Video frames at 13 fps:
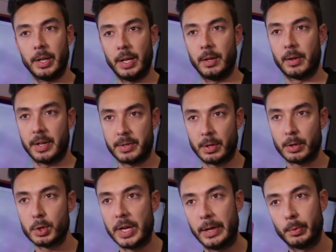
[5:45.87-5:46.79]
in
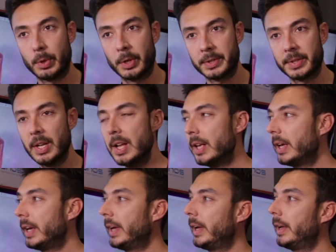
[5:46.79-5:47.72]
research networks,
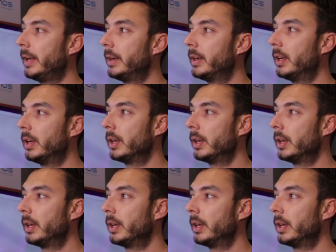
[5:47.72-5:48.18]
and